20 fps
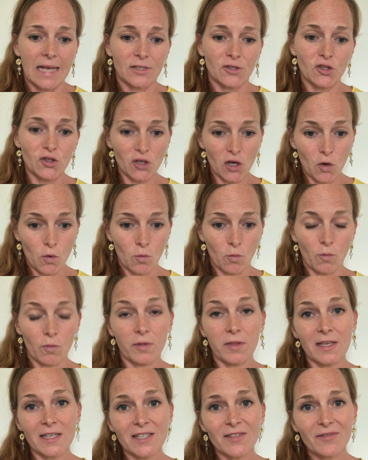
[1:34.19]
So
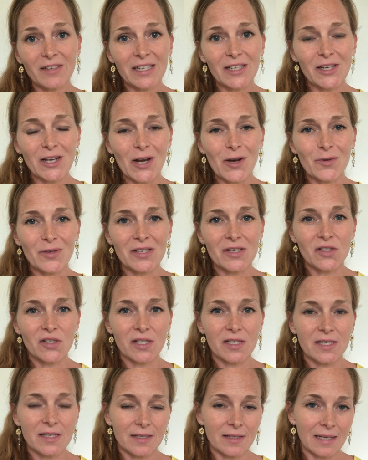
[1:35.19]
this video is
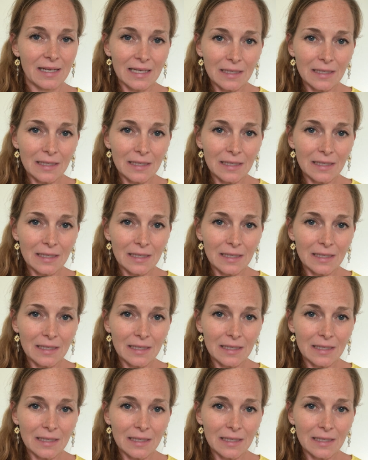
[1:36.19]
just an